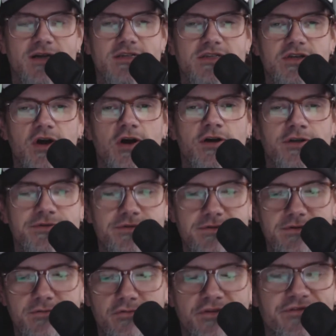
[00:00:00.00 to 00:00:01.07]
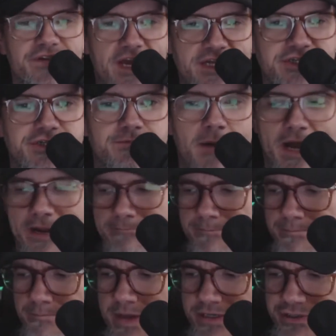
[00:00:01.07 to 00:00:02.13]
It's called Revenge by
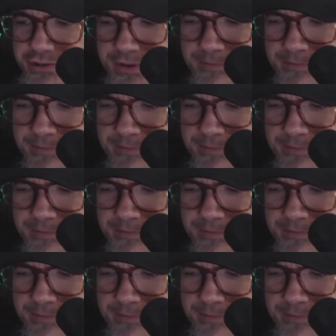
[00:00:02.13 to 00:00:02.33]
Ministry.